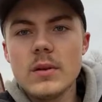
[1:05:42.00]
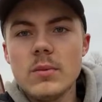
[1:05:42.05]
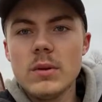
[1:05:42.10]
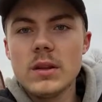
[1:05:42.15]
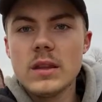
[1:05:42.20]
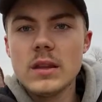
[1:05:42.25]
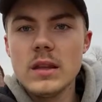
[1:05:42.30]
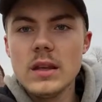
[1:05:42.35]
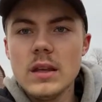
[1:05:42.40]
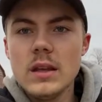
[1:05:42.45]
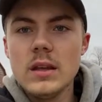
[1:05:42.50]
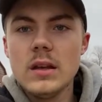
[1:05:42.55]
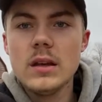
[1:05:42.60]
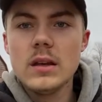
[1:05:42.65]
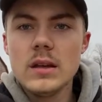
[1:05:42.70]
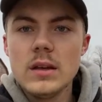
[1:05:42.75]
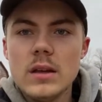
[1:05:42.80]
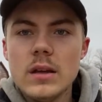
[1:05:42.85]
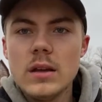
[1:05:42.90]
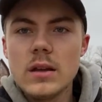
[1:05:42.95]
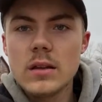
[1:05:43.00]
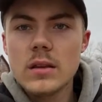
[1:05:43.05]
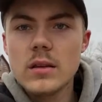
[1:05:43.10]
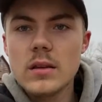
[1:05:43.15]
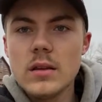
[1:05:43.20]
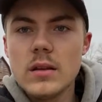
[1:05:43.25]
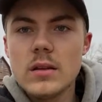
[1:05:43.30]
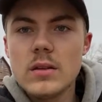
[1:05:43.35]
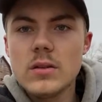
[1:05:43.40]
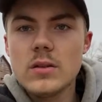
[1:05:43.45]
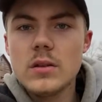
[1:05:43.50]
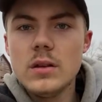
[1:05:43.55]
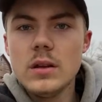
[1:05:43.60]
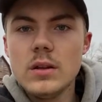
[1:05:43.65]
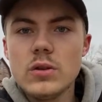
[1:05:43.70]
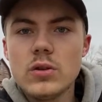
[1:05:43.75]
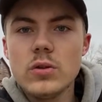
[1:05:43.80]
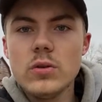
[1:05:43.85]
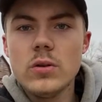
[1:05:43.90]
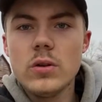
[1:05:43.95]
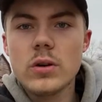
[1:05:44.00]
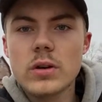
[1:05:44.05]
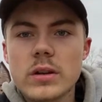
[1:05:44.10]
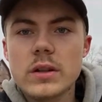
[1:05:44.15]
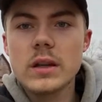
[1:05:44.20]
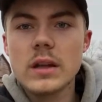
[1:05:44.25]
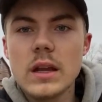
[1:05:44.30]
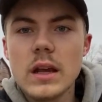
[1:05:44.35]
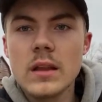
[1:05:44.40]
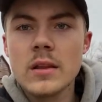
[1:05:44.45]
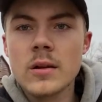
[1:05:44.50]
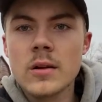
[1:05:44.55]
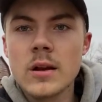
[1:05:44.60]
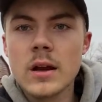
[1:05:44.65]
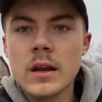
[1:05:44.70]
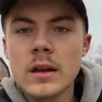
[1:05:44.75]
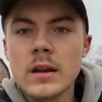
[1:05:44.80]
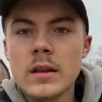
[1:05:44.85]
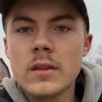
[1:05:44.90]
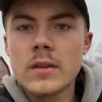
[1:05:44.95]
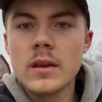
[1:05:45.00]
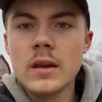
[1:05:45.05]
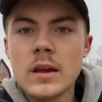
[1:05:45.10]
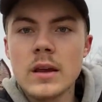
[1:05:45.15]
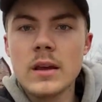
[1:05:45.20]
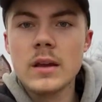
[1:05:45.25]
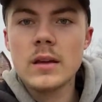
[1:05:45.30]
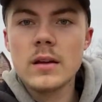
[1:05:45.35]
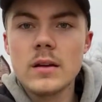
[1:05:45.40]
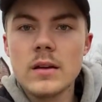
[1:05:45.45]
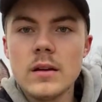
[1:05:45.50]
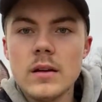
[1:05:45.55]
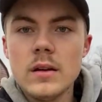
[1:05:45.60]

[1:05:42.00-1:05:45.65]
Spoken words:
with the 2 hooked together kind of thing.